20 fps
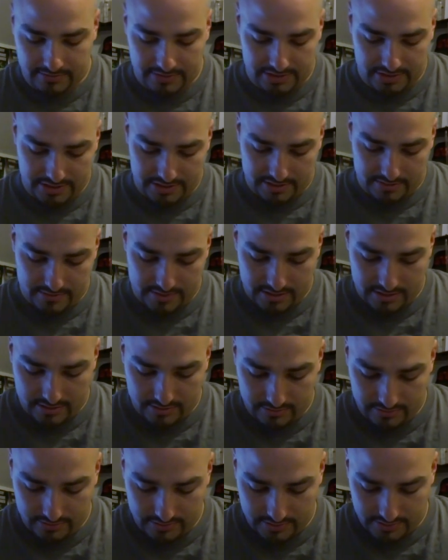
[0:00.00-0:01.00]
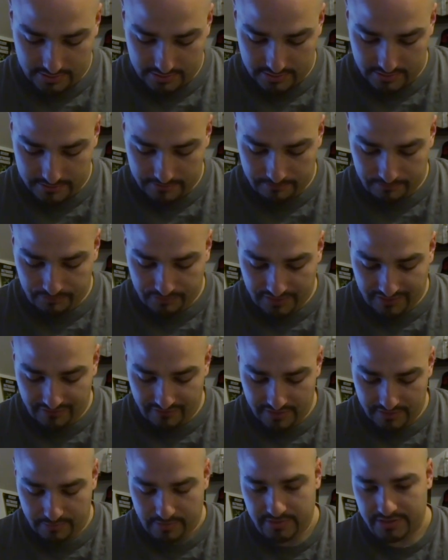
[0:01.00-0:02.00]
let me check my notes.
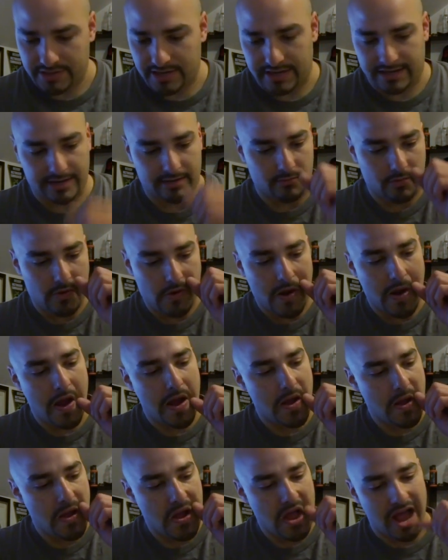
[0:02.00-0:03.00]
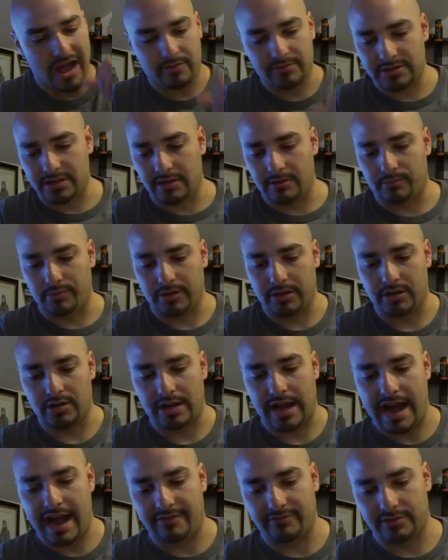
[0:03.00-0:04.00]
Feet per second, I was getting a pretty
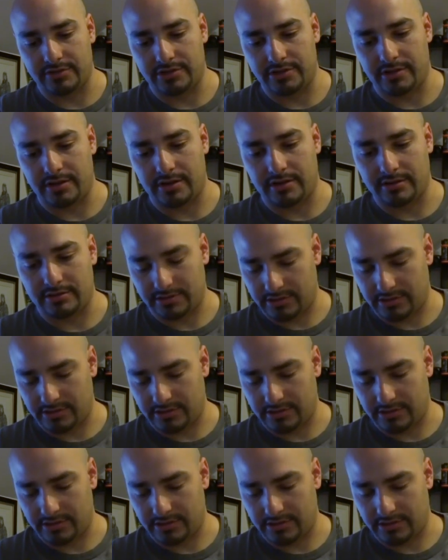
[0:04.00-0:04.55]
good average there.